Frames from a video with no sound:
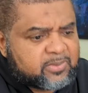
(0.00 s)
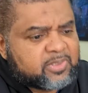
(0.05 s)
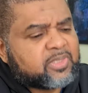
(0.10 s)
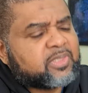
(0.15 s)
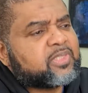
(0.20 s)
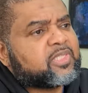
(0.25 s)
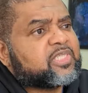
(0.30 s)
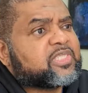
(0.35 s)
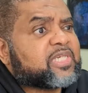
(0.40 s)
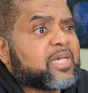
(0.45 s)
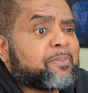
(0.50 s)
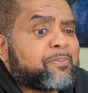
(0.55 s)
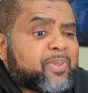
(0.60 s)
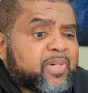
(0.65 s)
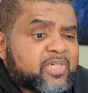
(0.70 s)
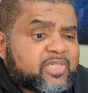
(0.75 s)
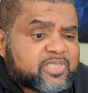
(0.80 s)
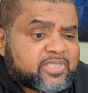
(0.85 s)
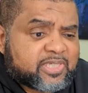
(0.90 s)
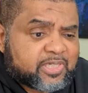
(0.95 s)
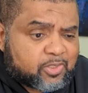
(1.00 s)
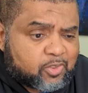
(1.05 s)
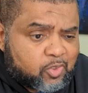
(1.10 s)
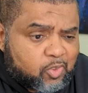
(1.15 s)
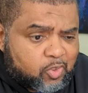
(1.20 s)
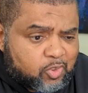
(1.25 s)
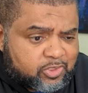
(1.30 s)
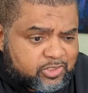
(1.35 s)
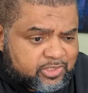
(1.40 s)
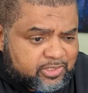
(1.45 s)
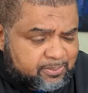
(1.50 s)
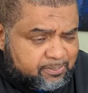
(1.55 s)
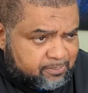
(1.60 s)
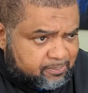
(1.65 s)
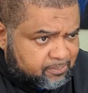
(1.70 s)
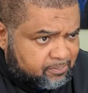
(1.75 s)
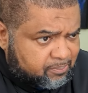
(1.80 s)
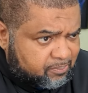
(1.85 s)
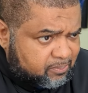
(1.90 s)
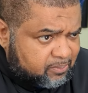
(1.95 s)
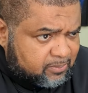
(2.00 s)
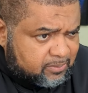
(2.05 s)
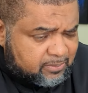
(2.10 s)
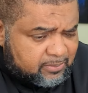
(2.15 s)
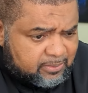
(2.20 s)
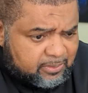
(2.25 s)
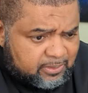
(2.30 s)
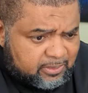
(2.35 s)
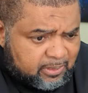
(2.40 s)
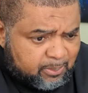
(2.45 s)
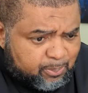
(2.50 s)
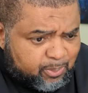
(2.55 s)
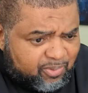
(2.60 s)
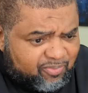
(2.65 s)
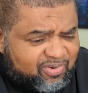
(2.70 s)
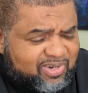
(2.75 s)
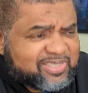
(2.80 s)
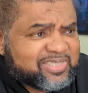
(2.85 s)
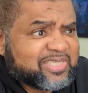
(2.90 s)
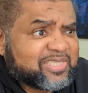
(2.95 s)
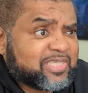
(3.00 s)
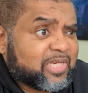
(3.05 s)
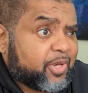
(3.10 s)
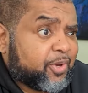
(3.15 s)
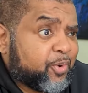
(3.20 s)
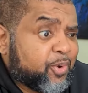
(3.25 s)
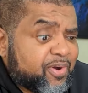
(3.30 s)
This company's technology provides a secure